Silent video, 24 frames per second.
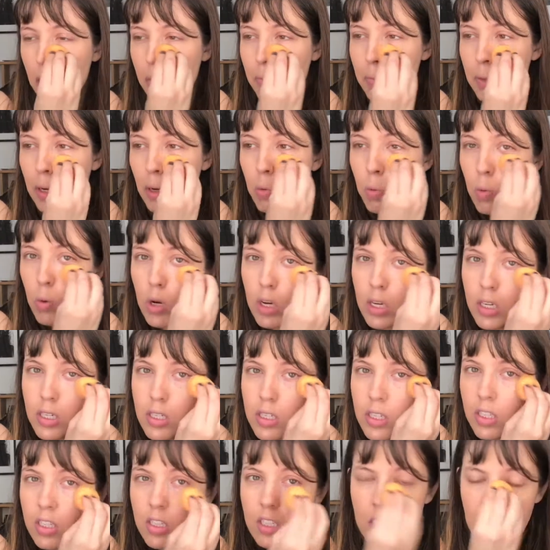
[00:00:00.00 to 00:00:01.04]
on my one
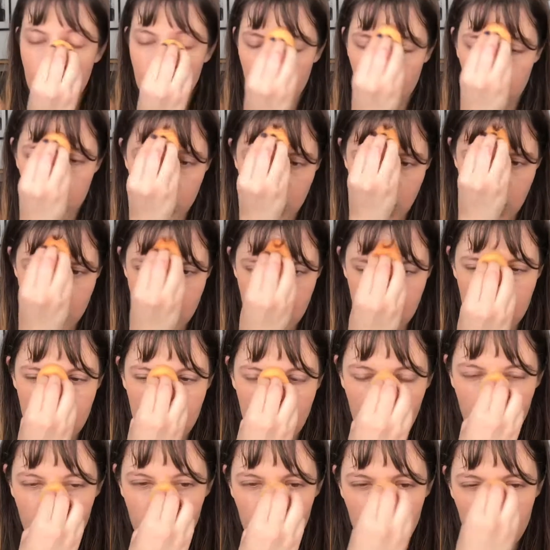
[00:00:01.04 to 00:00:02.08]
16-year-old cousin's
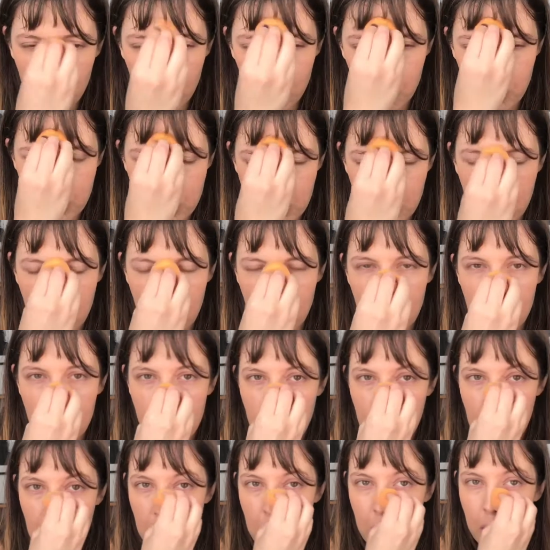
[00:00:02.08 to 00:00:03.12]
counter, there was
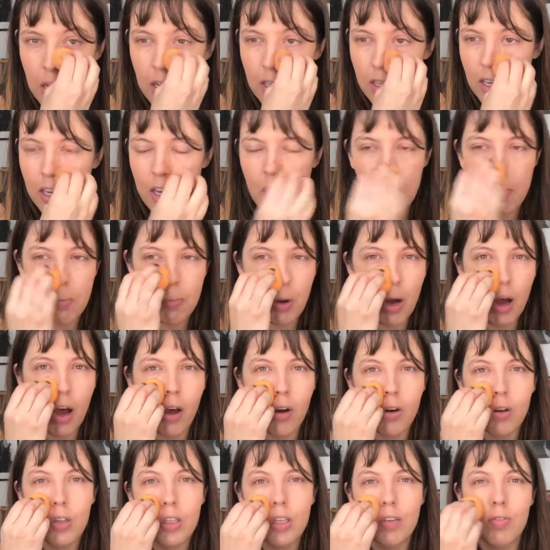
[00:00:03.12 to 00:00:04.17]
like a
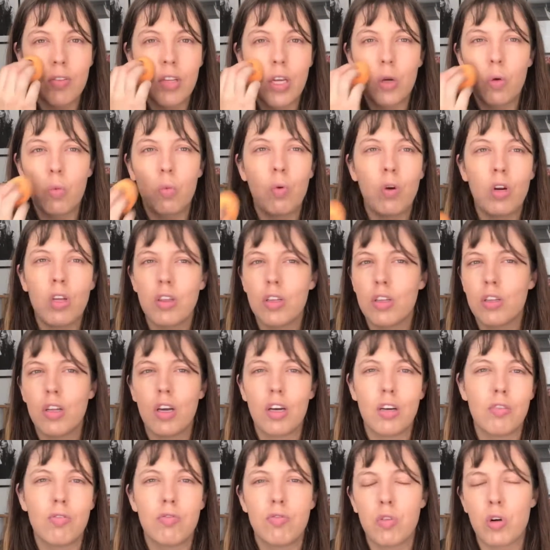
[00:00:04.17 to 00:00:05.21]
bottle of like one of the
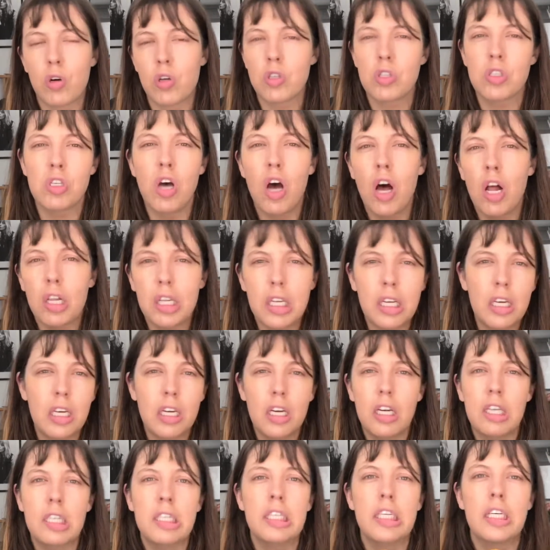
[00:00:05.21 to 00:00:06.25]
like
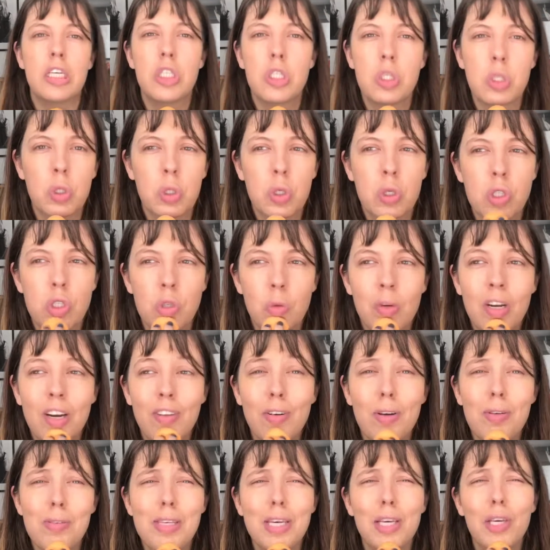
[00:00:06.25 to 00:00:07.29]
Farsali elixirs or
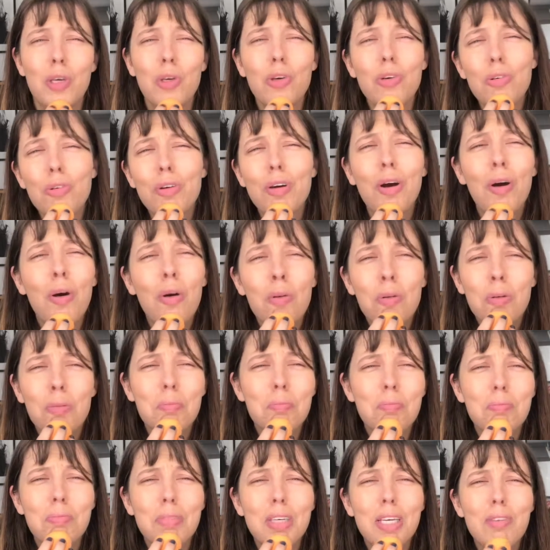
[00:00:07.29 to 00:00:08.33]
whatever. I was like, you don't
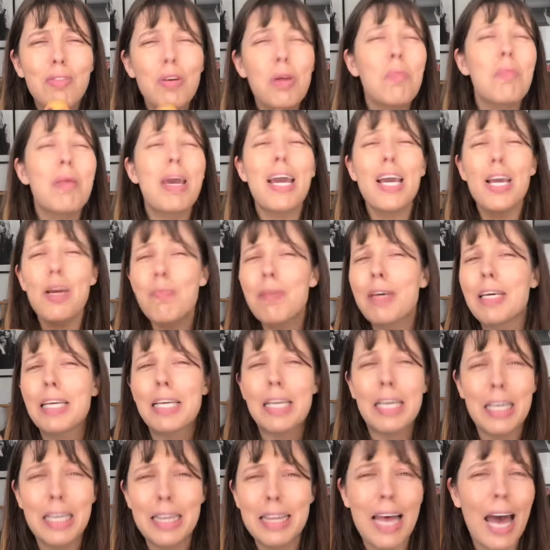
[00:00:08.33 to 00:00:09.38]
even maybe
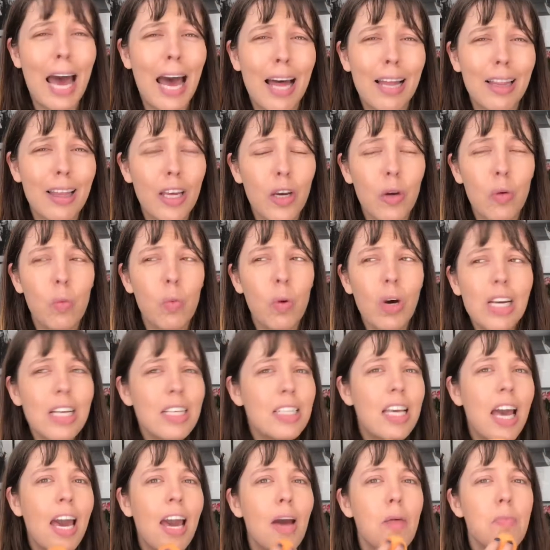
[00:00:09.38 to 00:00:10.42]
need that. Like, what
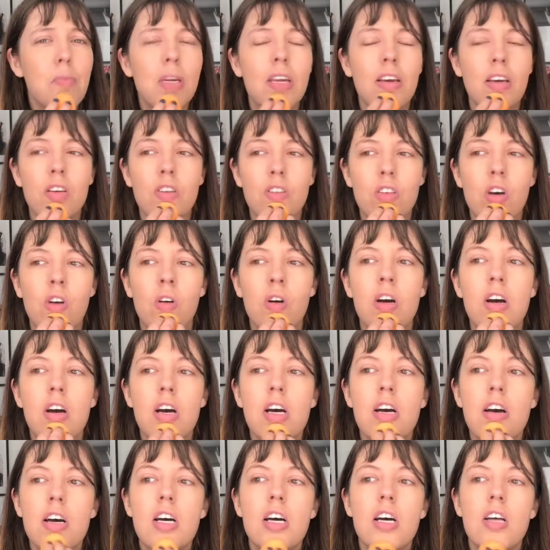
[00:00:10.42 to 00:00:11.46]
is happening? So
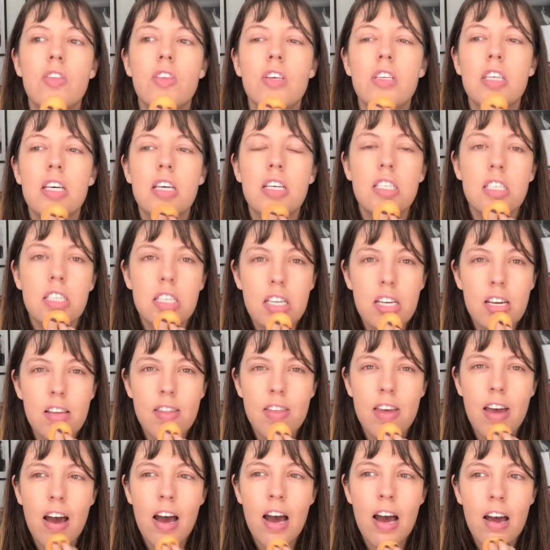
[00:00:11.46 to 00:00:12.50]
this idea
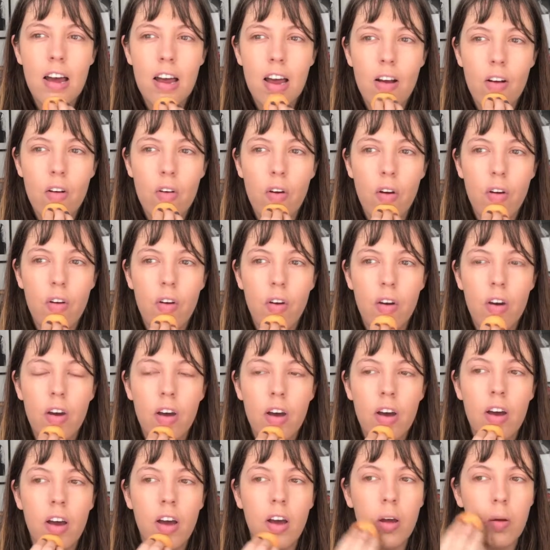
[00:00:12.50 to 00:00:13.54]
that
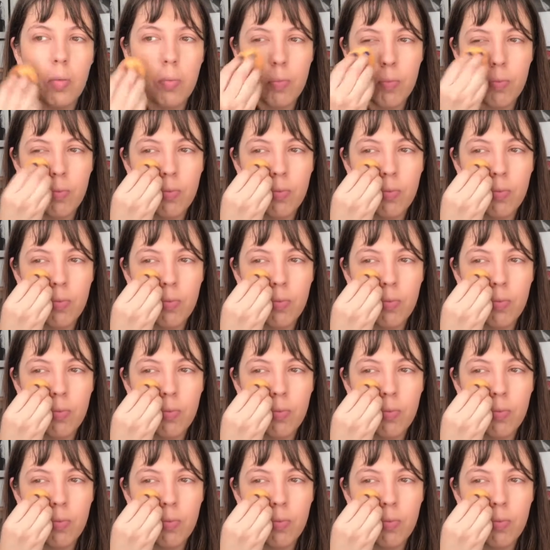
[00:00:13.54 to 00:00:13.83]
I